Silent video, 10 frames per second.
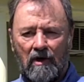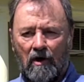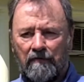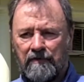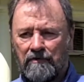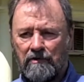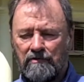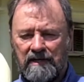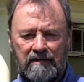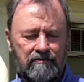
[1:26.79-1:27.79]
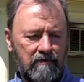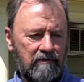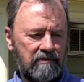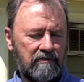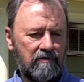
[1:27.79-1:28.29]
Often those
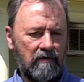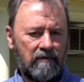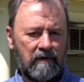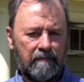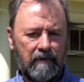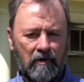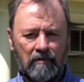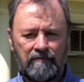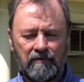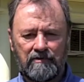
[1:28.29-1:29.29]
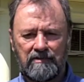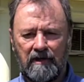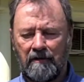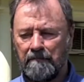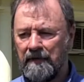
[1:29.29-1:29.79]
hedgerows had grown up over
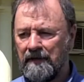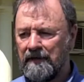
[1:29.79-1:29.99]
some